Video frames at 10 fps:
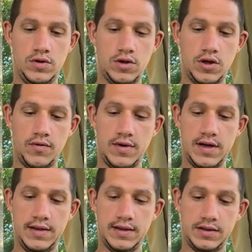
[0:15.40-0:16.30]
All right,
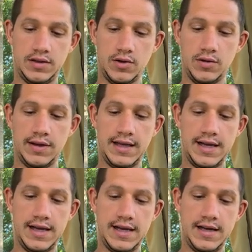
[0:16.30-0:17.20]
let's go
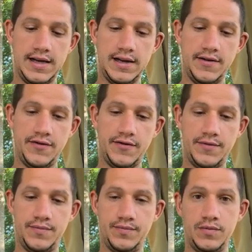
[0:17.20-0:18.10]
live.
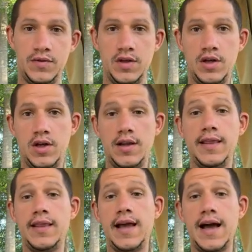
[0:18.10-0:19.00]

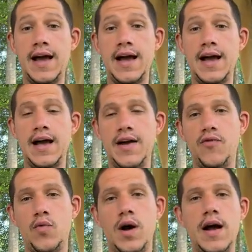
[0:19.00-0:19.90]
Live
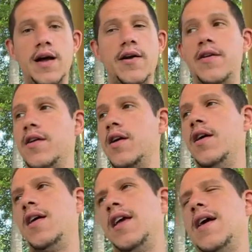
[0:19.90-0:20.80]
wired.
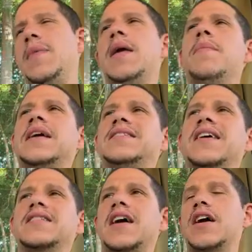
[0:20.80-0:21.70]
Yeah, I made my
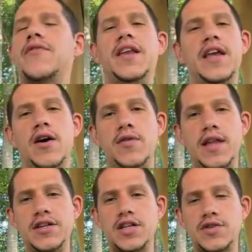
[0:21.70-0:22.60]
TikTok video that
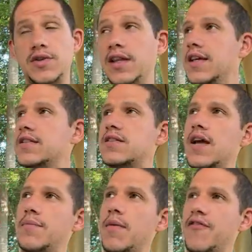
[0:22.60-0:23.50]
I just released,
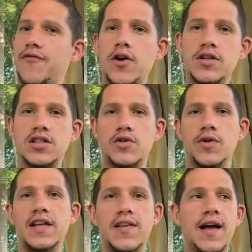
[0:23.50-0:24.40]
and my first
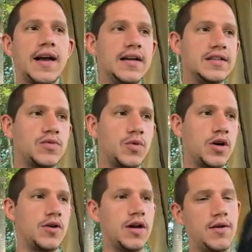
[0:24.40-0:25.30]
three lines
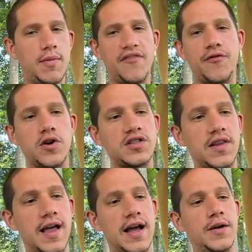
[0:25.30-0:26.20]
were, uh, my first
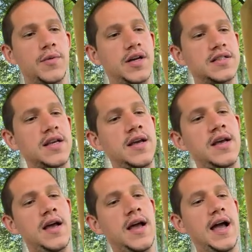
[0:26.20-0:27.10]
line was
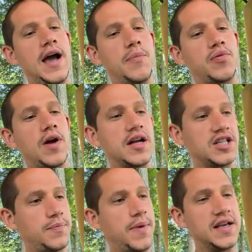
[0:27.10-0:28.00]
how
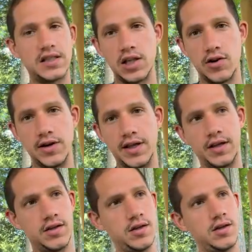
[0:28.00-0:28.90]
project-based learning
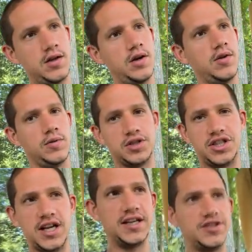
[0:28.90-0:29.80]
will
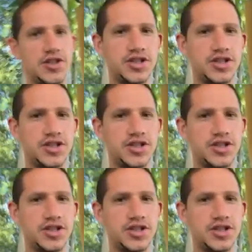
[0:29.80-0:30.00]
change your